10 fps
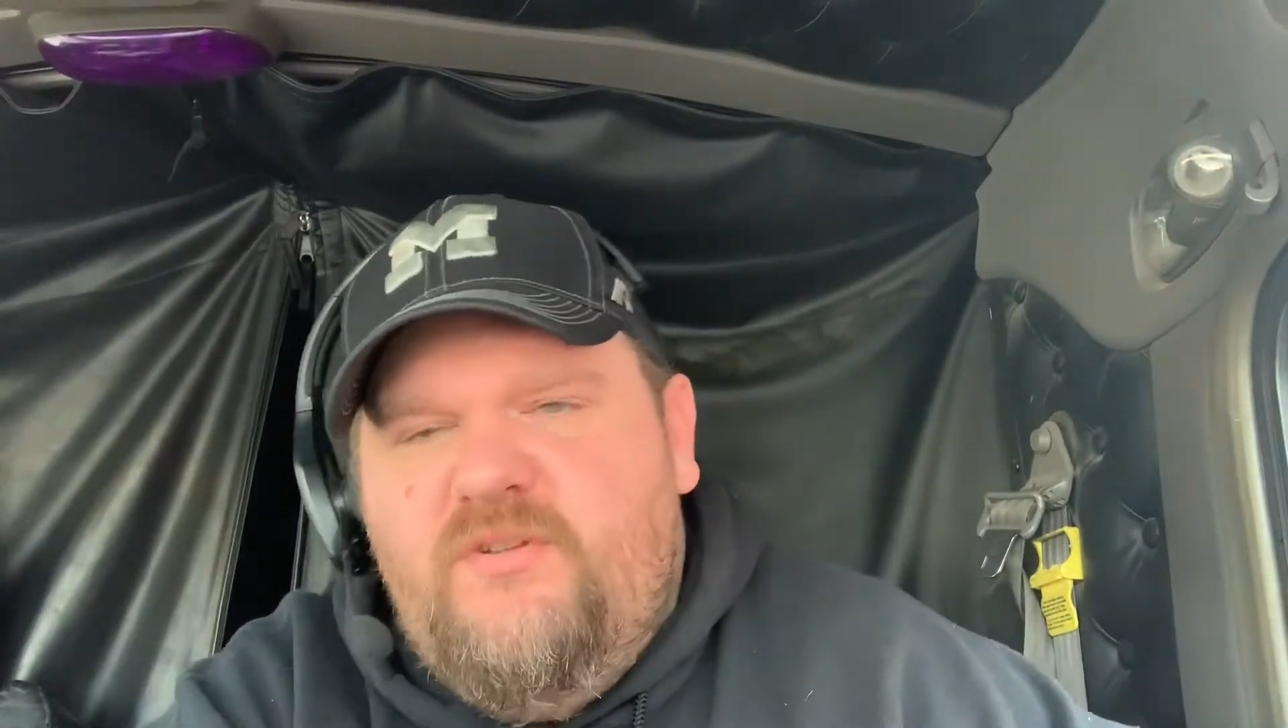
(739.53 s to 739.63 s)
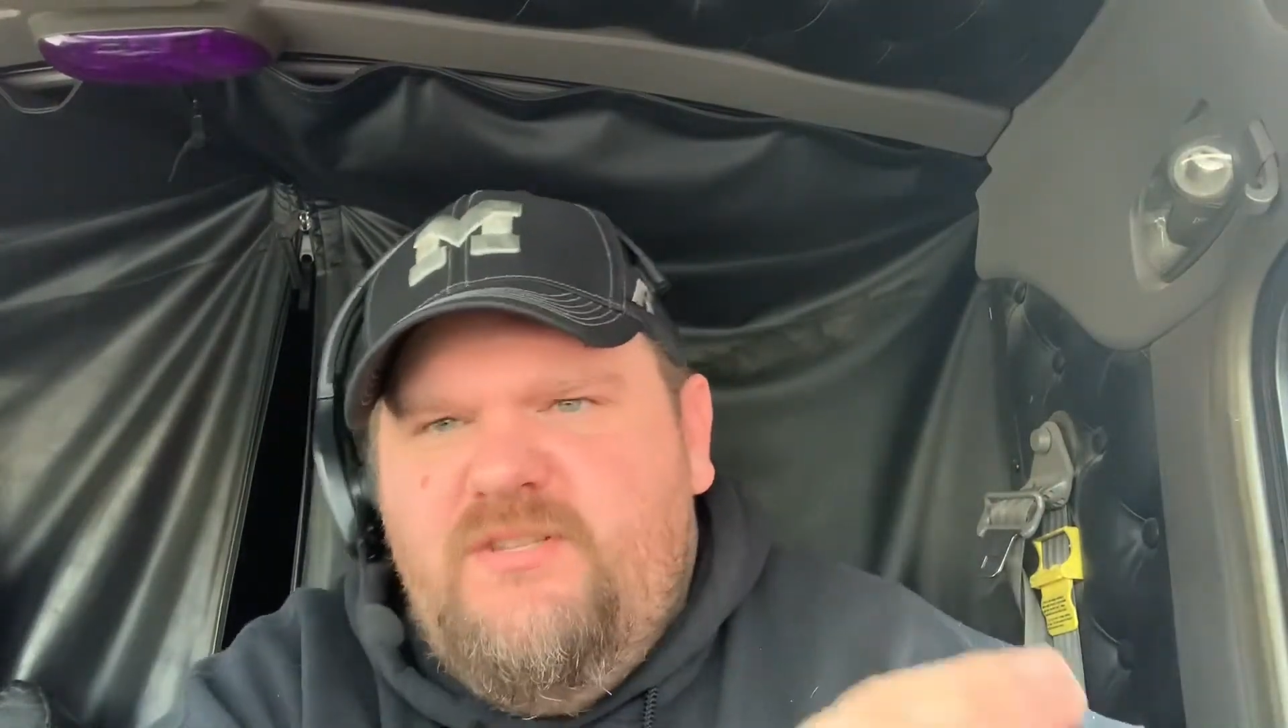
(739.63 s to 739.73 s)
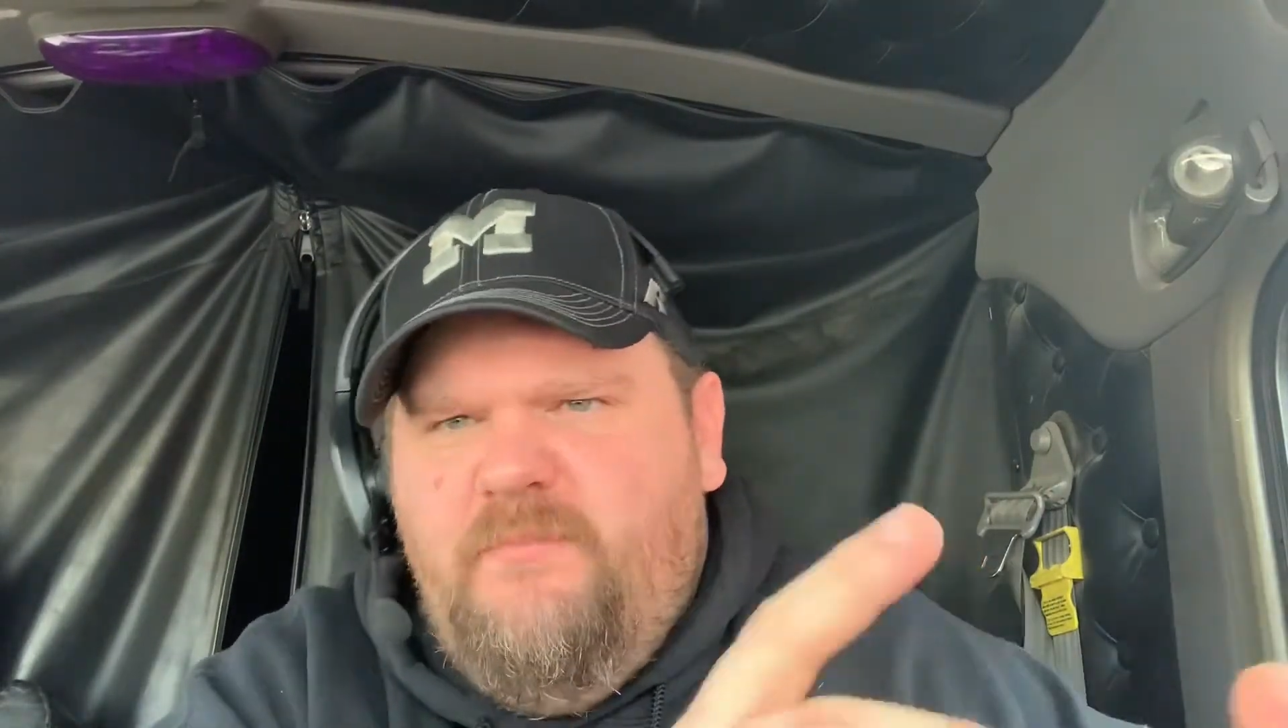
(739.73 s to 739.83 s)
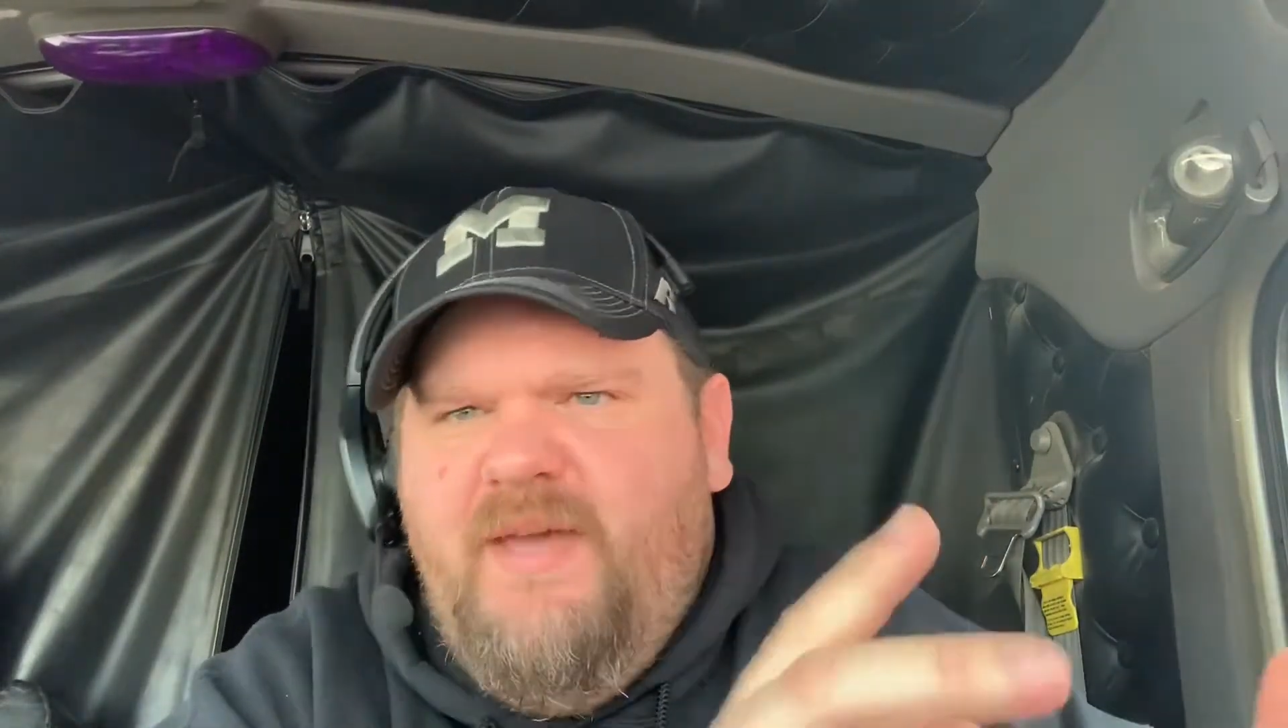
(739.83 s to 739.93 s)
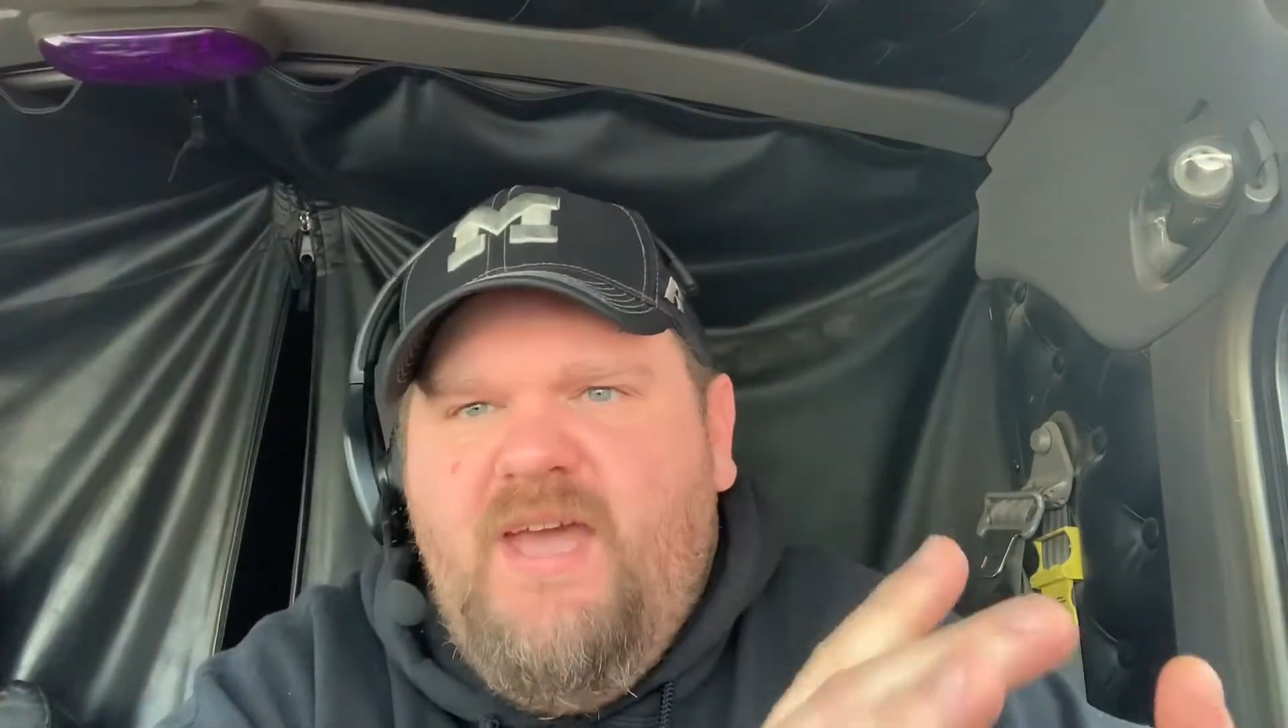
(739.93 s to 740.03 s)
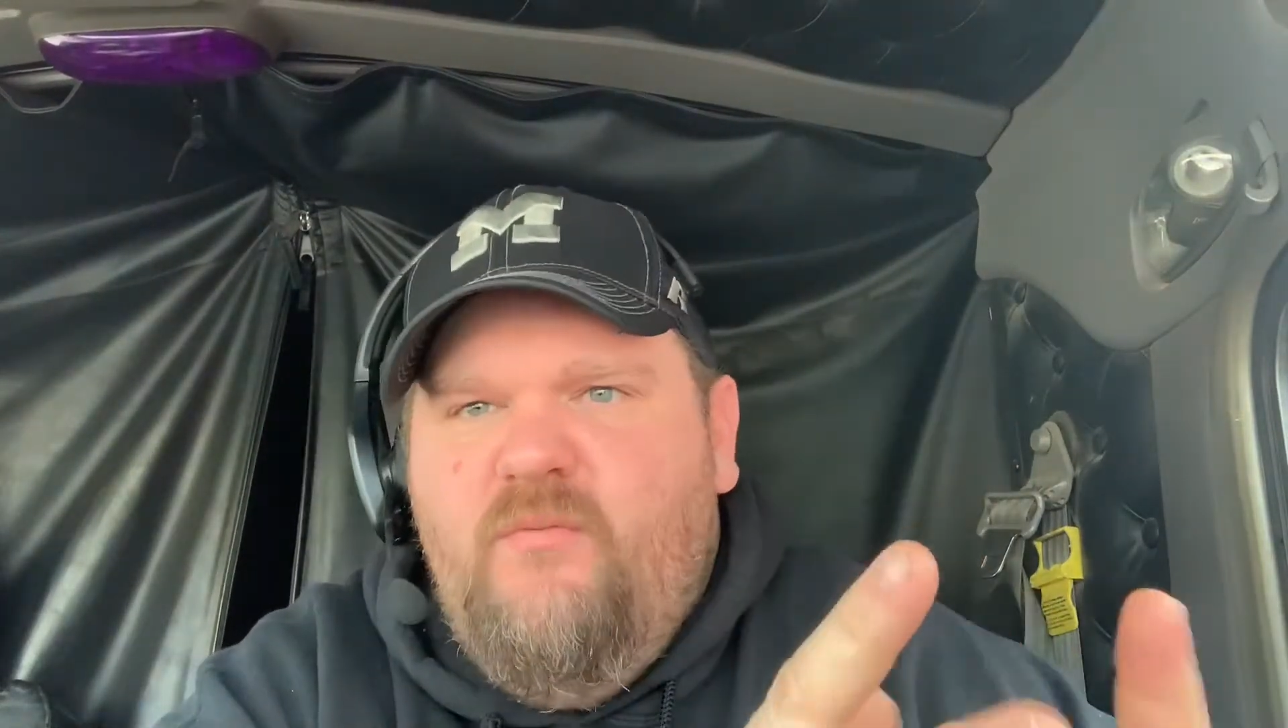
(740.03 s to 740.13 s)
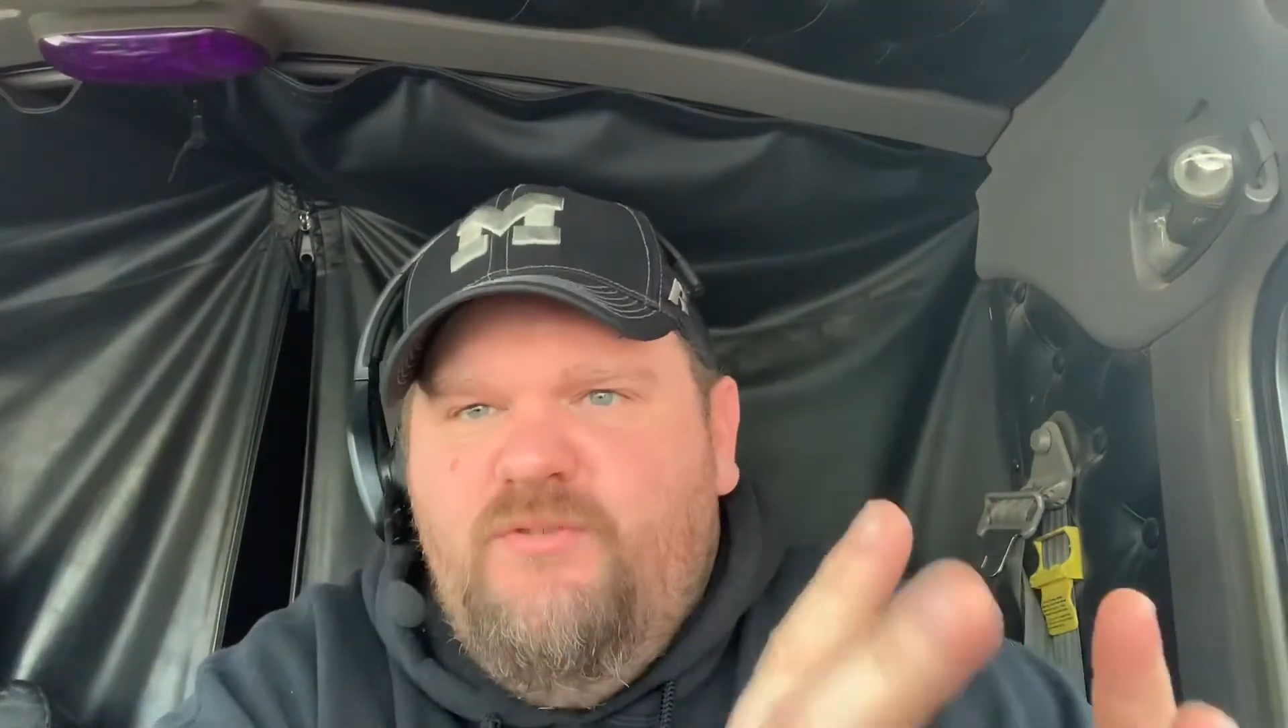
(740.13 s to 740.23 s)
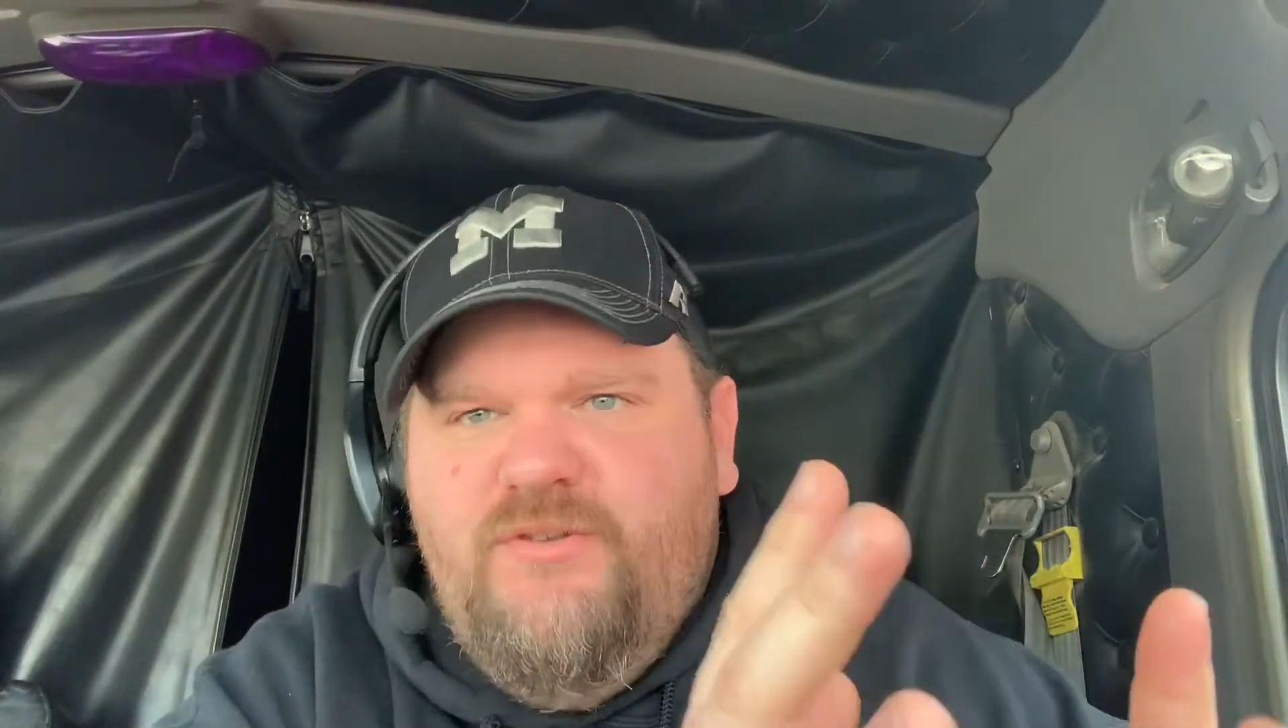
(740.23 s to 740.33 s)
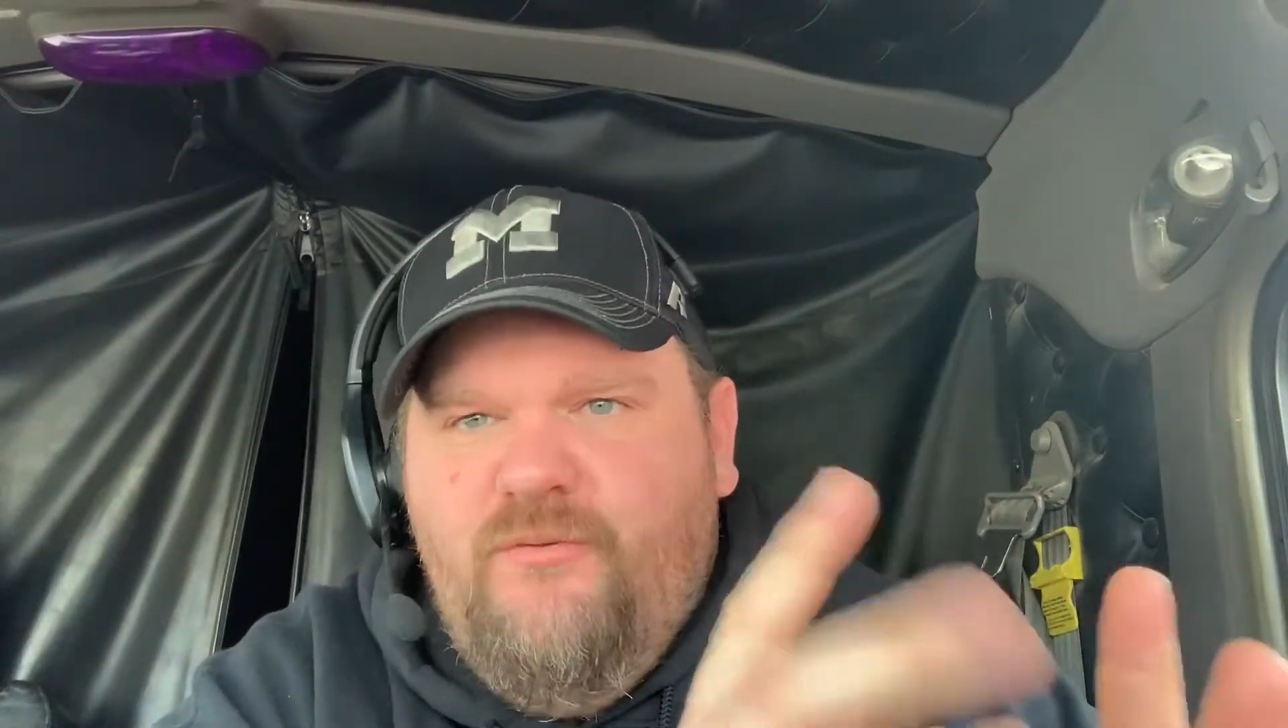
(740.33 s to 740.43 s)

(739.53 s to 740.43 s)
which the pad was